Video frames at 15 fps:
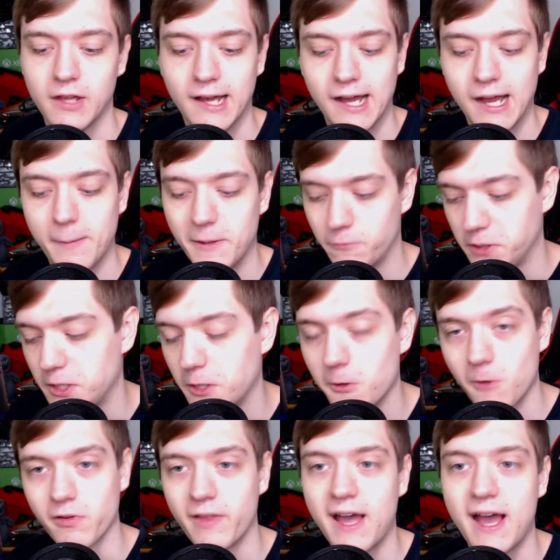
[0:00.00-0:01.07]
Um, if we
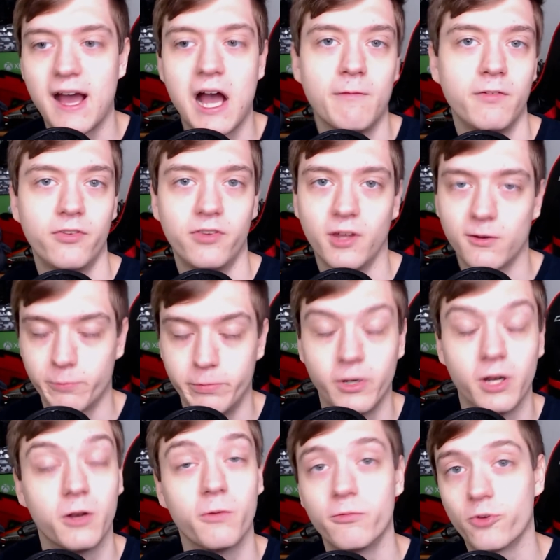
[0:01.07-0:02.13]
go over that, obviously I'll just
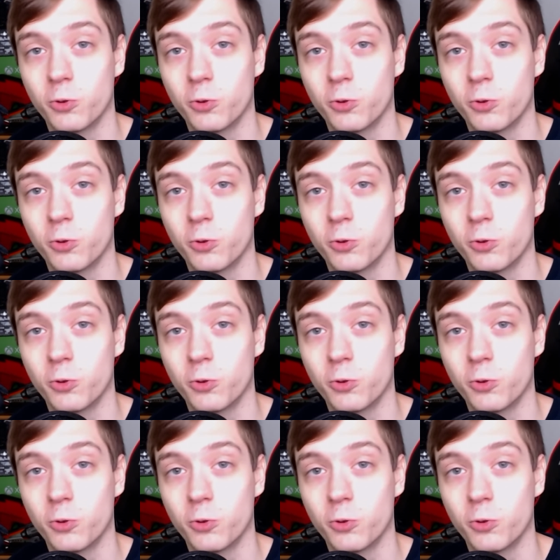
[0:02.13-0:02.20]
put it